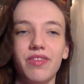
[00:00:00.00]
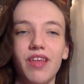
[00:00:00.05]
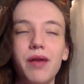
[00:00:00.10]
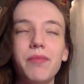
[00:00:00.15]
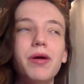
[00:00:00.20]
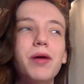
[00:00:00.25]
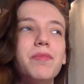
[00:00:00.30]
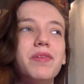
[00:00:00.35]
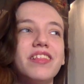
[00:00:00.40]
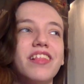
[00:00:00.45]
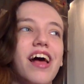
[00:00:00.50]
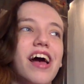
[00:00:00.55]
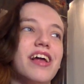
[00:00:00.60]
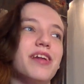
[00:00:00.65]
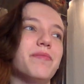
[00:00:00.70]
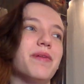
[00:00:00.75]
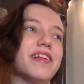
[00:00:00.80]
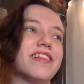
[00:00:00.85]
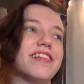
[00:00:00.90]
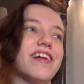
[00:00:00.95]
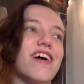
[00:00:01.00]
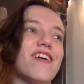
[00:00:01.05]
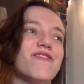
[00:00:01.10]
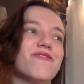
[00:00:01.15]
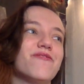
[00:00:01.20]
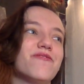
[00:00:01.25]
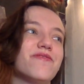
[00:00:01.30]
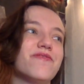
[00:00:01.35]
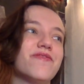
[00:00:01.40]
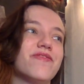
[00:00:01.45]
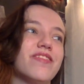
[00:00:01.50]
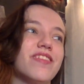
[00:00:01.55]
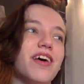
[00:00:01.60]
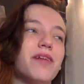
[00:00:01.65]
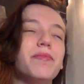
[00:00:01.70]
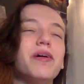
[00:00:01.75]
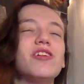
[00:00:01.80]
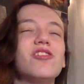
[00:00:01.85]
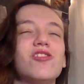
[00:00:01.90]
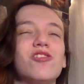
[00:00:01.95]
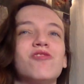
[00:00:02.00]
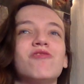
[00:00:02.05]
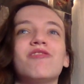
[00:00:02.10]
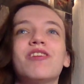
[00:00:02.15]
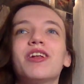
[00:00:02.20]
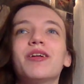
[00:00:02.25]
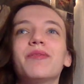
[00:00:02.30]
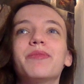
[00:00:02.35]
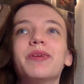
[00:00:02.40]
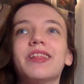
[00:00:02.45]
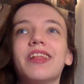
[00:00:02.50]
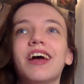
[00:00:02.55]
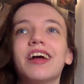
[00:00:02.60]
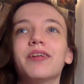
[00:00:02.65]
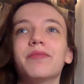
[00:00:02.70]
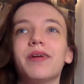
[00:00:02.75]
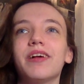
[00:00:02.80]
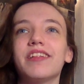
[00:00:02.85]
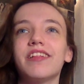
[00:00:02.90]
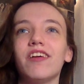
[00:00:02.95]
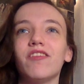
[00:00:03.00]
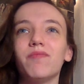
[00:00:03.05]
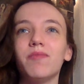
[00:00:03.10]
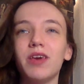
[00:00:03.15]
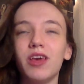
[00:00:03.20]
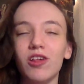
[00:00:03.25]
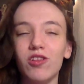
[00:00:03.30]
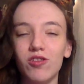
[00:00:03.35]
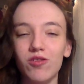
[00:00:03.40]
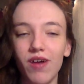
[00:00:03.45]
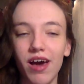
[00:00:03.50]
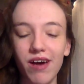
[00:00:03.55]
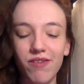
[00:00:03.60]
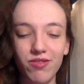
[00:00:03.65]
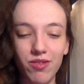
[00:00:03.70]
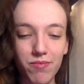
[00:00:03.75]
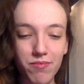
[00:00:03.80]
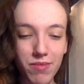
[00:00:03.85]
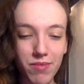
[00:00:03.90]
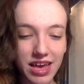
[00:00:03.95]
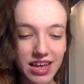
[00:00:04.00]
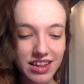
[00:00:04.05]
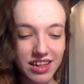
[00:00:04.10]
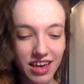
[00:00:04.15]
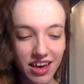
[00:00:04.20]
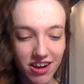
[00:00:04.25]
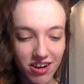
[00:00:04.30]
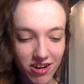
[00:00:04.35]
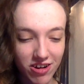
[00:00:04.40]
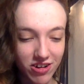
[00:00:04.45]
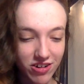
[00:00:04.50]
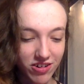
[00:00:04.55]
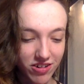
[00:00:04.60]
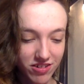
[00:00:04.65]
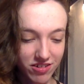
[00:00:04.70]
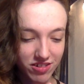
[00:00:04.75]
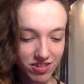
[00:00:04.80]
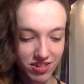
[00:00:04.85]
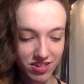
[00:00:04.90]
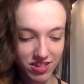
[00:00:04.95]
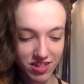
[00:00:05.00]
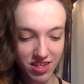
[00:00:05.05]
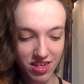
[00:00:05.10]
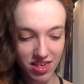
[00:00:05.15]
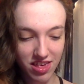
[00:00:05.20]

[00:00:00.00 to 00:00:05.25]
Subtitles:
I might be lying to myself. I might just straight up be lying to myself because you have the main characters,